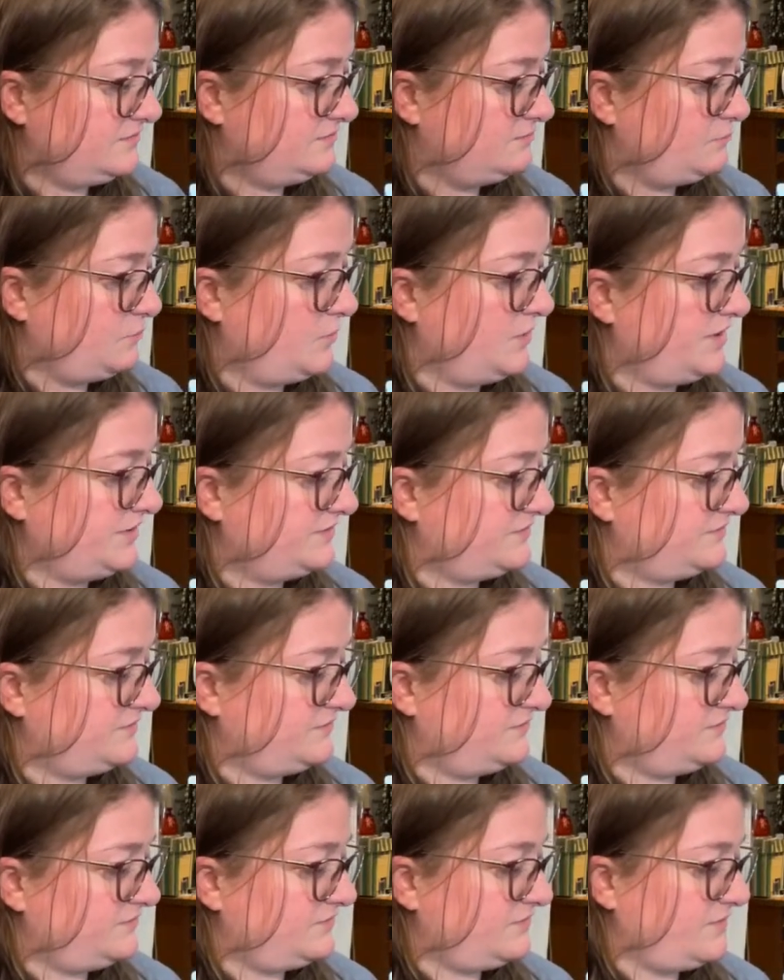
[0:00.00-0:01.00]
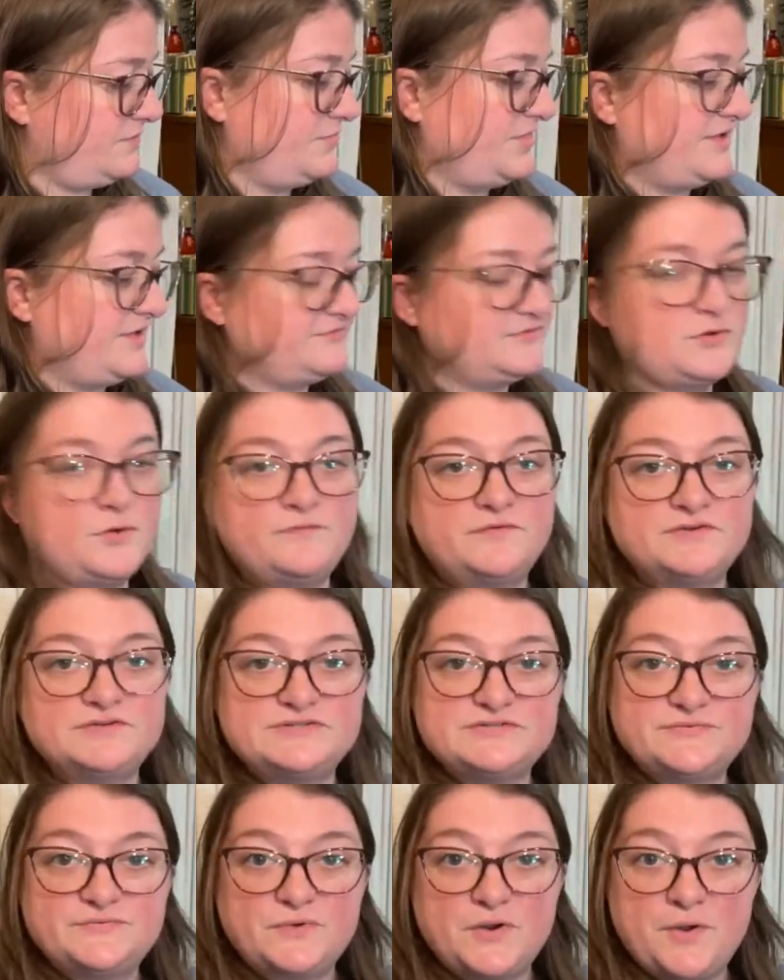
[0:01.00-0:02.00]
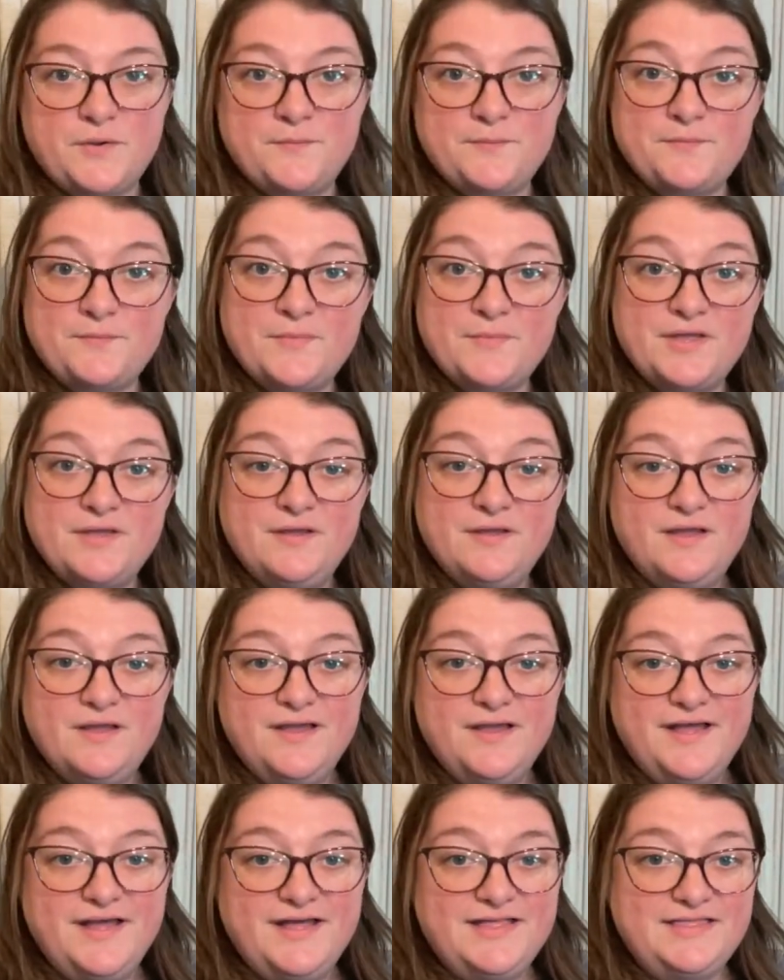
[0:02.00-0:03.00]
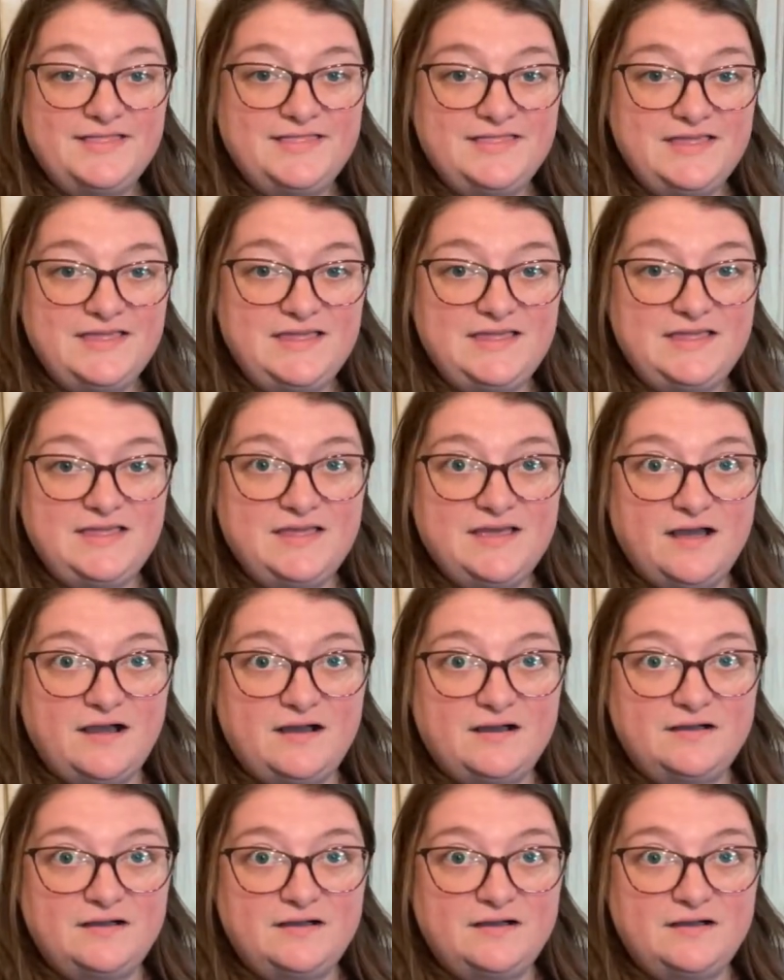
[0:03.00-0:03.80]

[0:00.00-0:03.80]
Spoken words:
what's some leftovers from the